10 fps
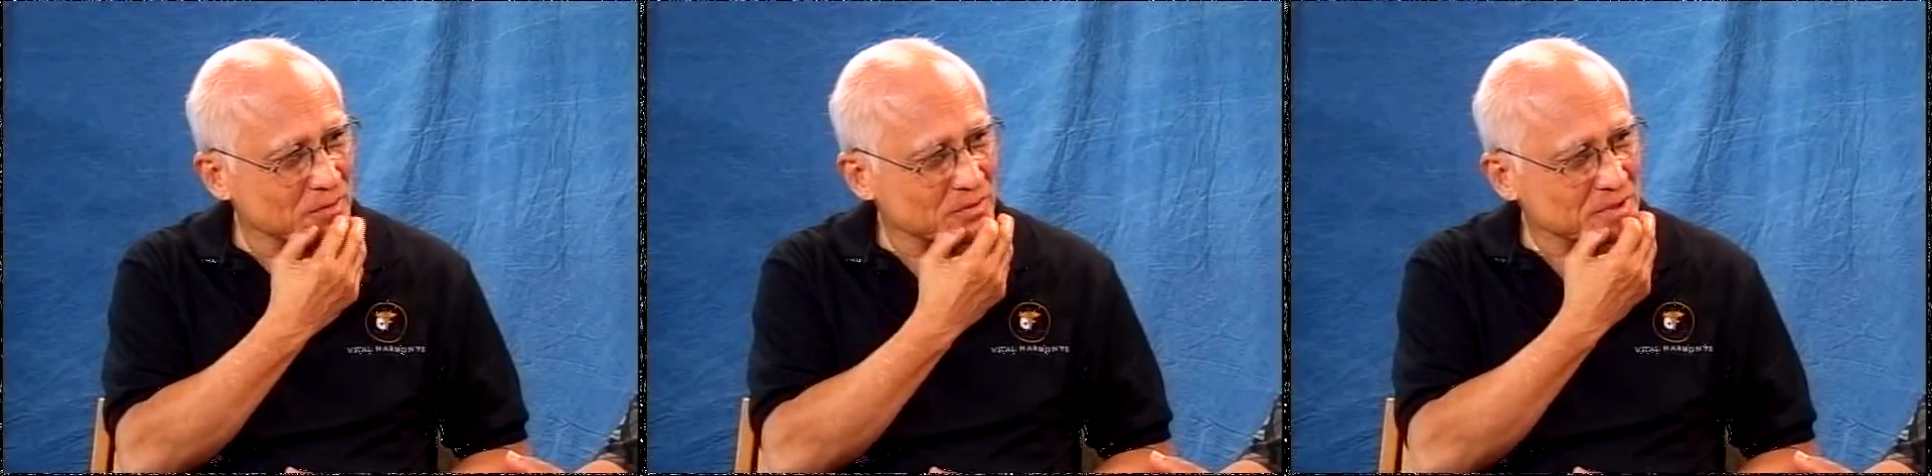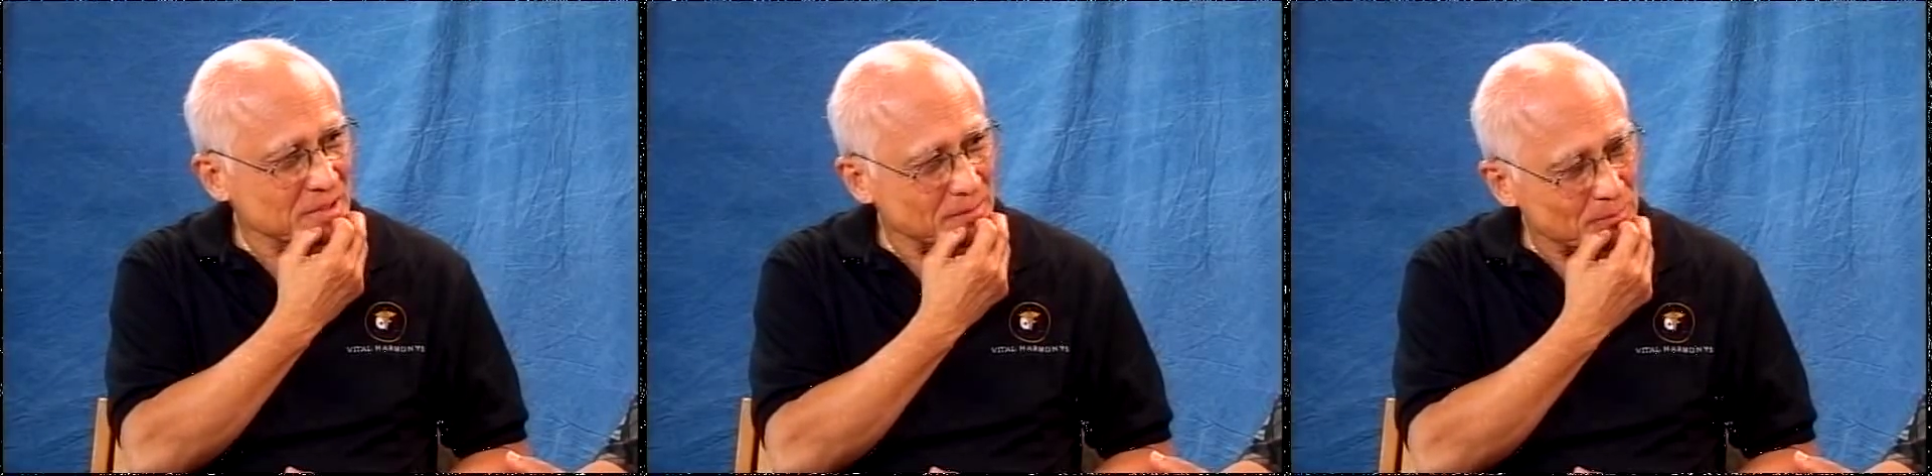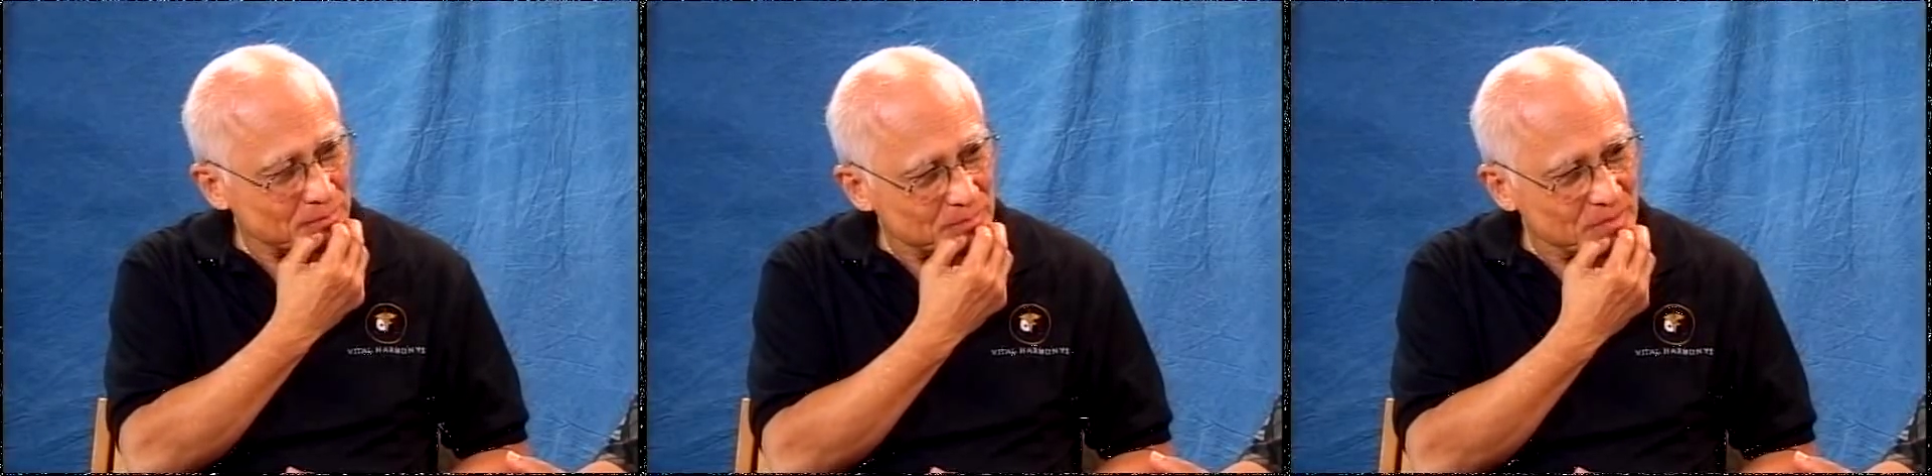It was kind of,
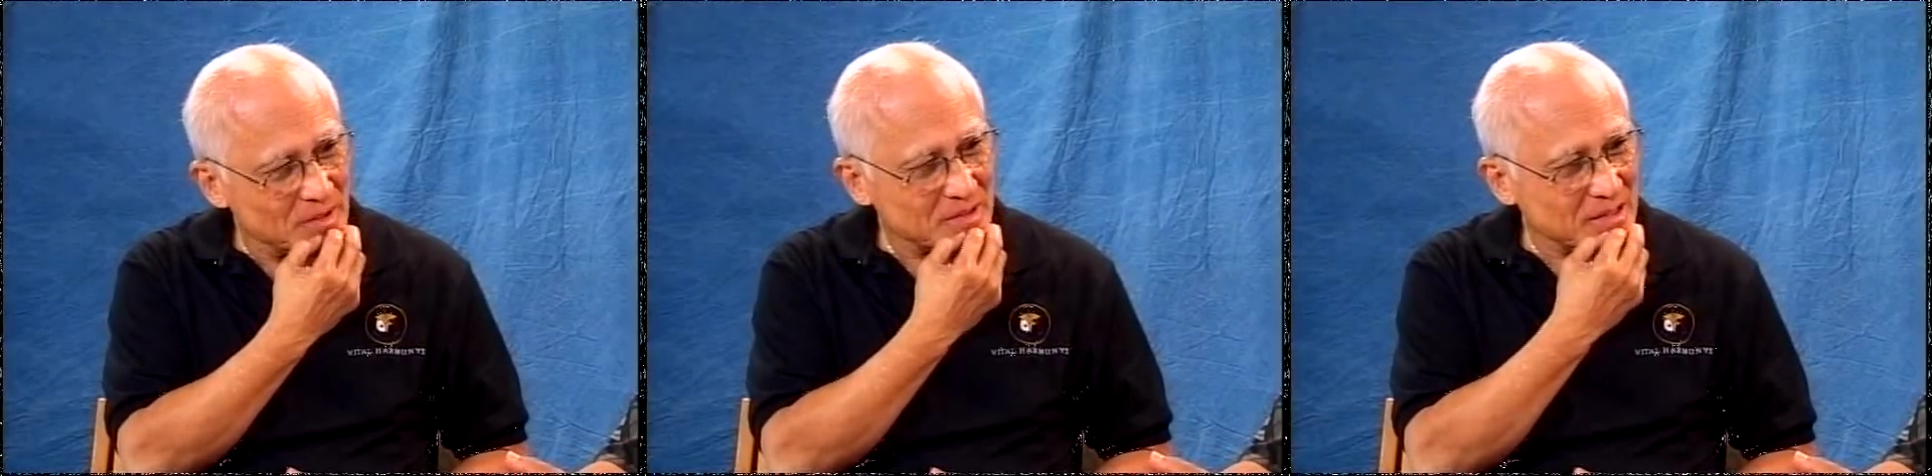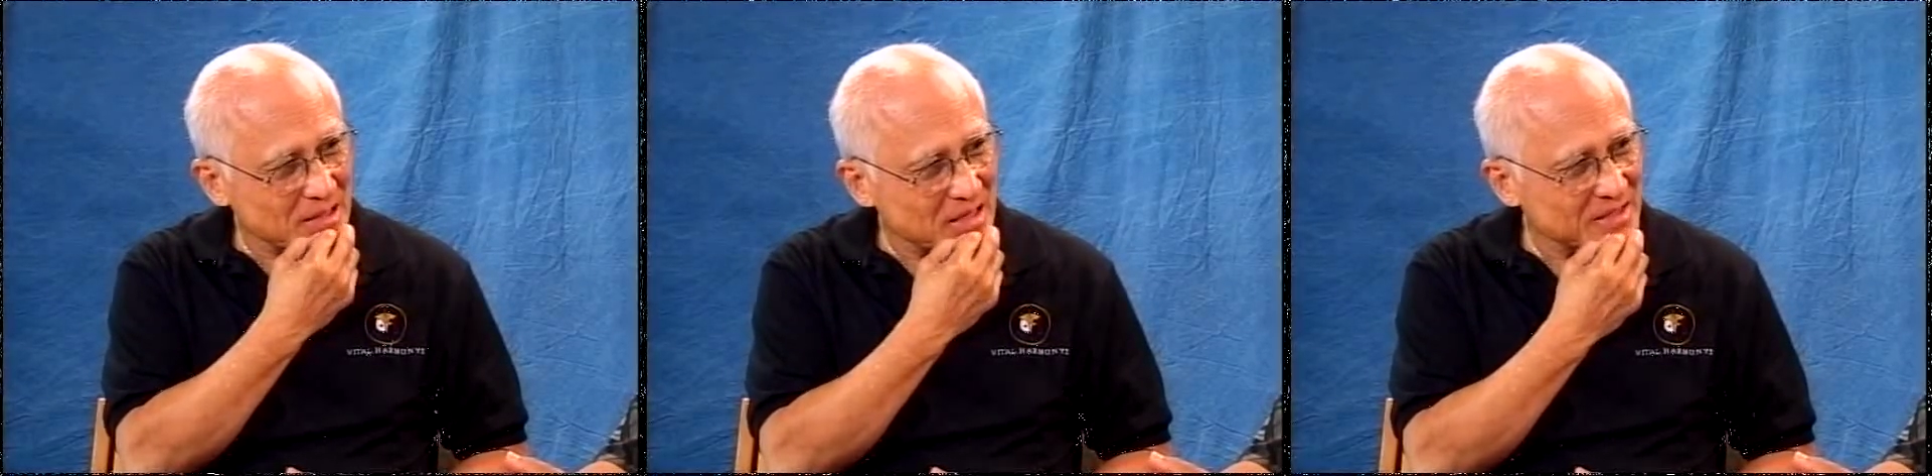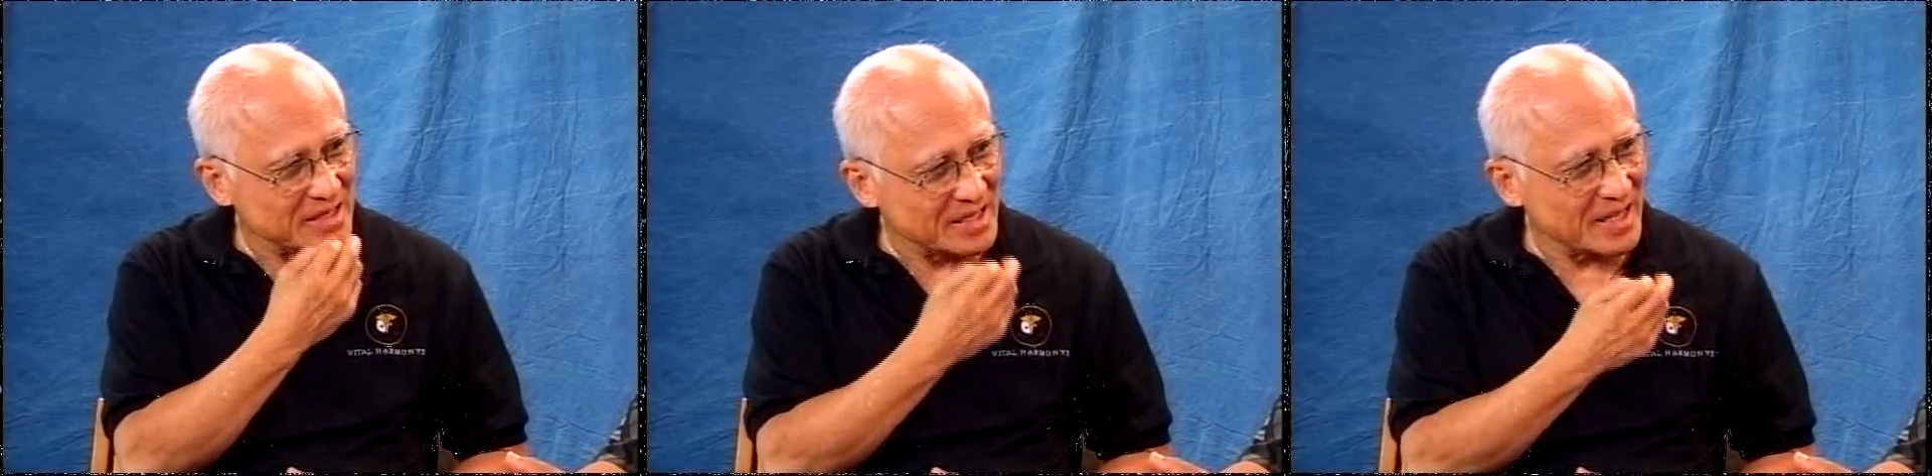you know, it got a lot
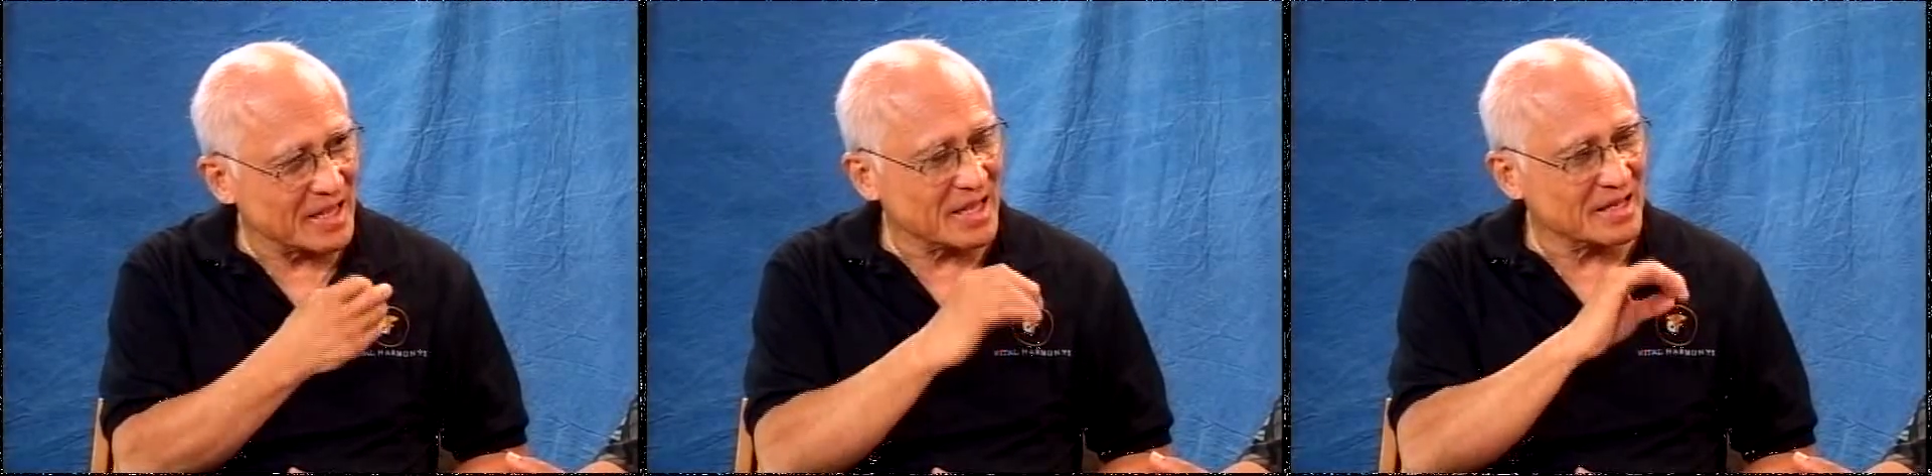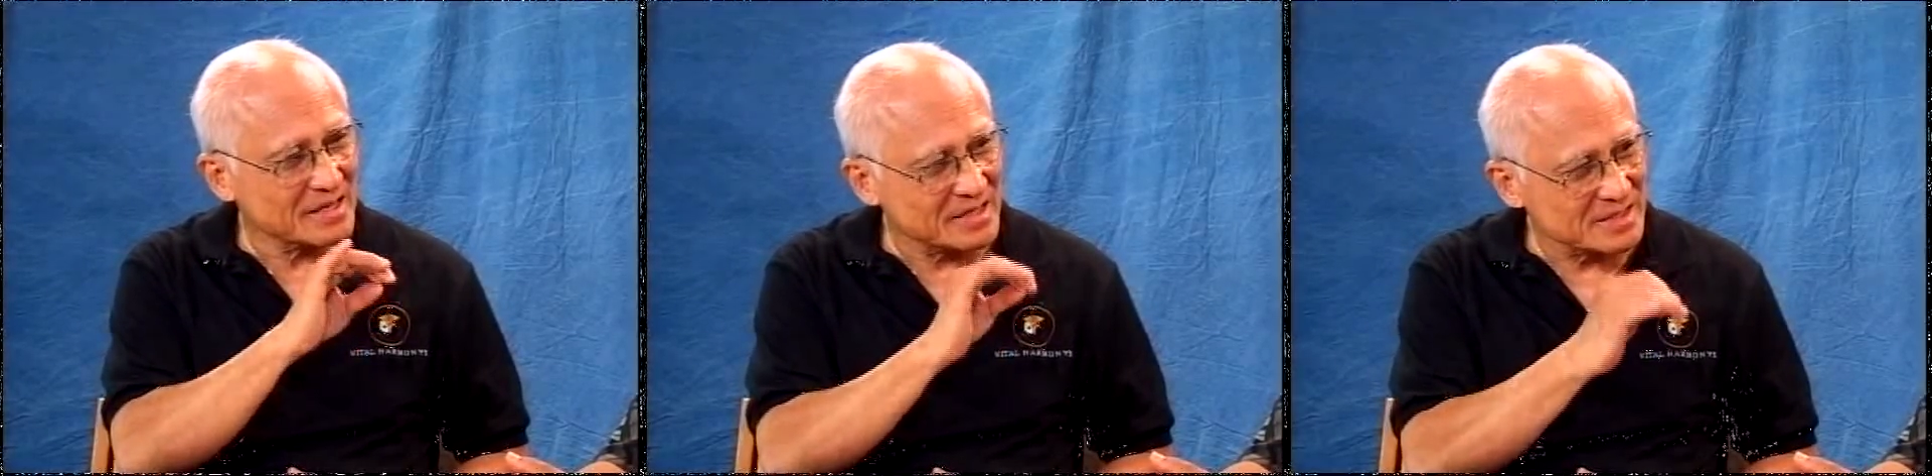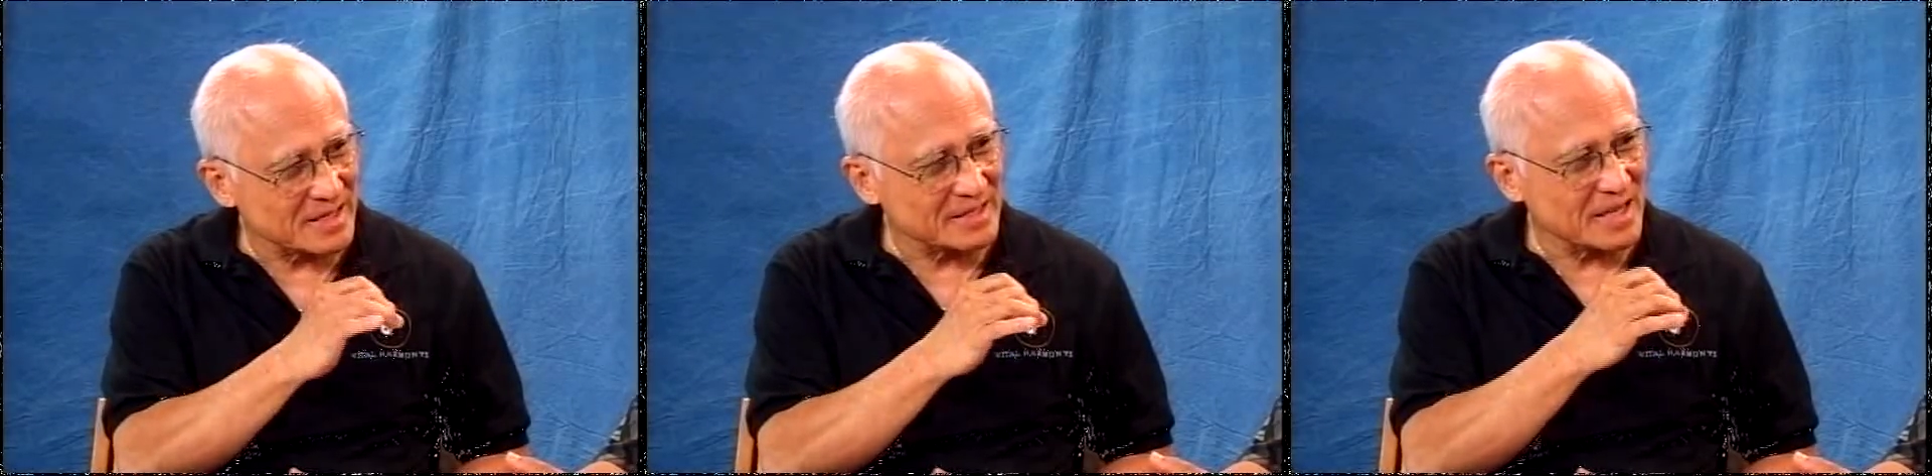of decay and things
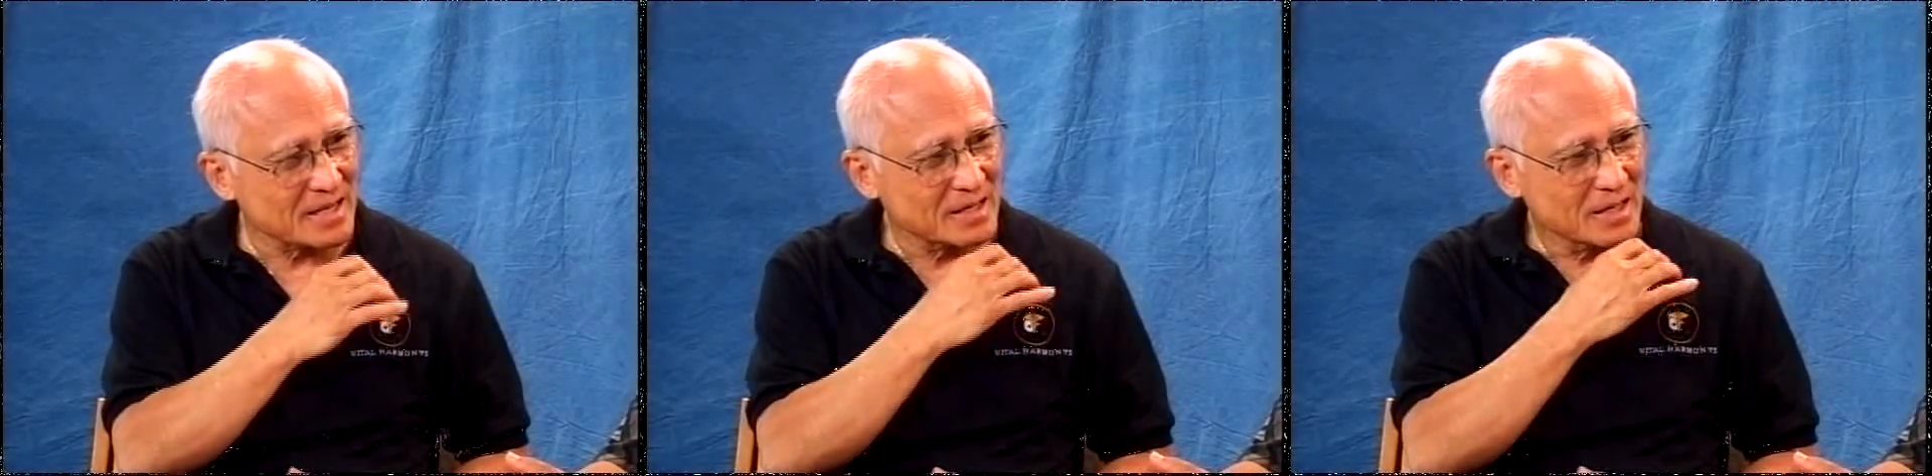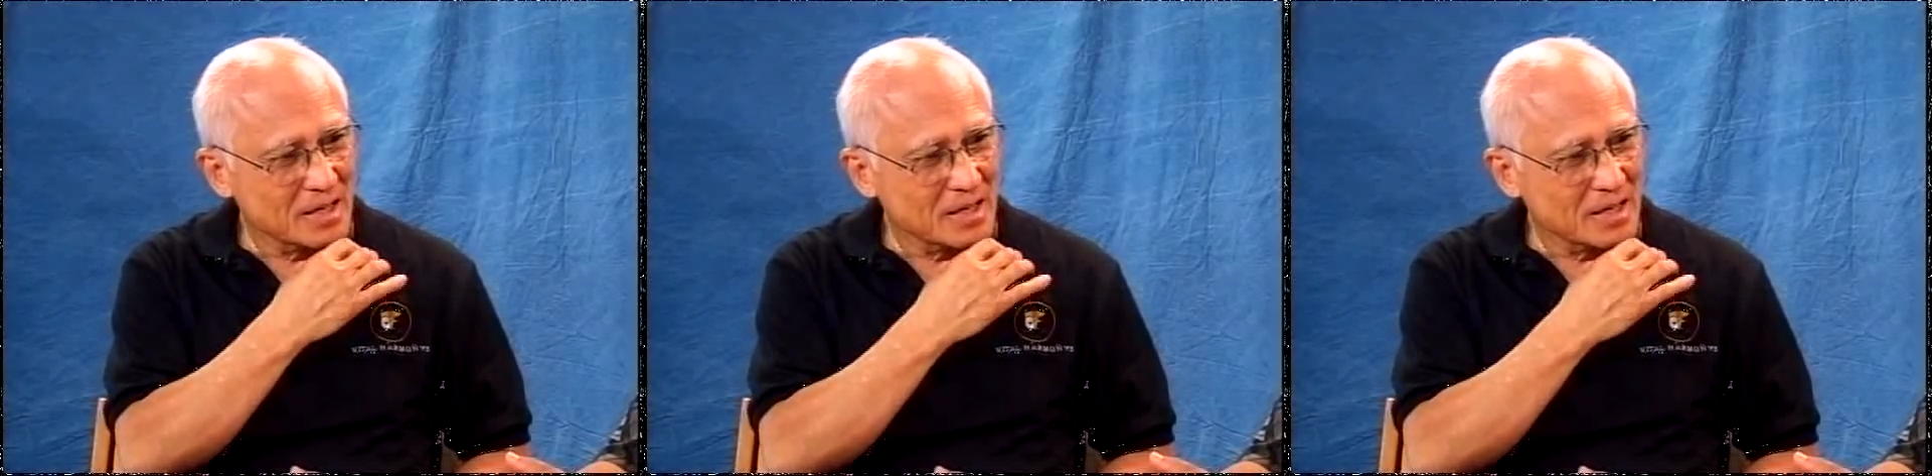like that.